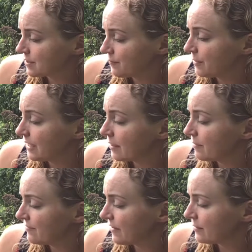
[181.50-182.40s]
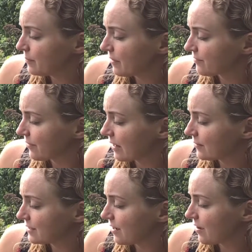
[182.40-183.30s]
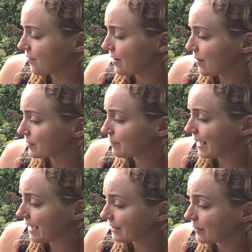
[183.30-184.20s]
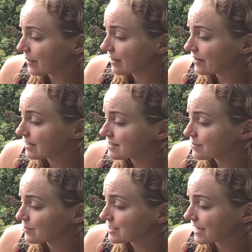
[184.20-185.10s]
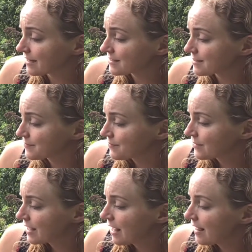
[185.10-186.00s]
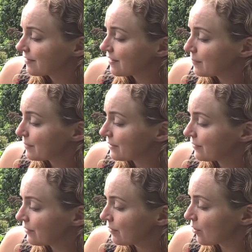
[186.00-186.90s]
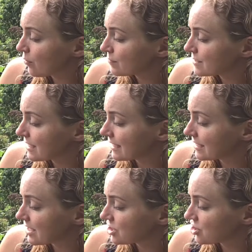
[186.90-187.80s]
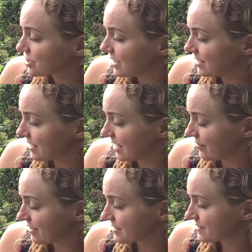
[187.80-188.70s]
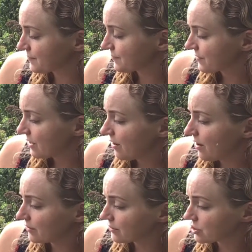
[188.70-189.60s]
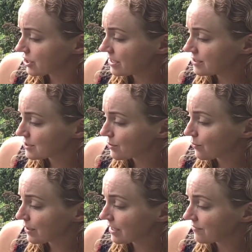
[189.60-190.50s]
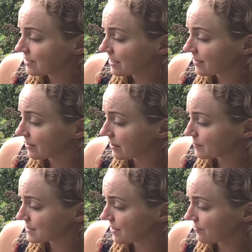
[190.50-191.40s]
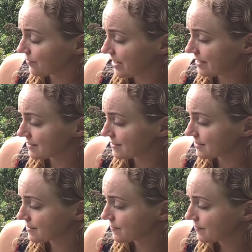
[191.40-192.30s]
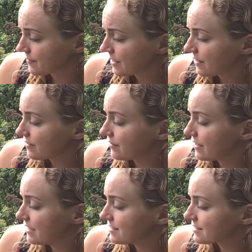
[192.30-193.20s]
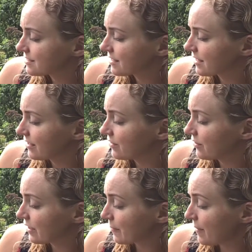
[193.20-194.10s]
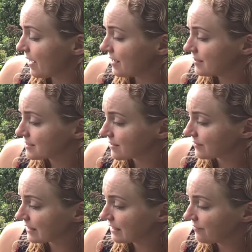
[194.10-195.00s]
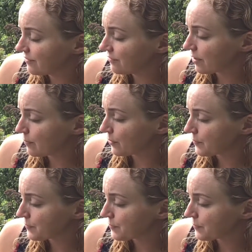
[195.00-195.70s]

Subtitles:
but can be found above ground around patio areas or decks. They build their homes in shaded areas, under sheds, or even in clumps of grasses. Their nests can look like piles of leafy rubble.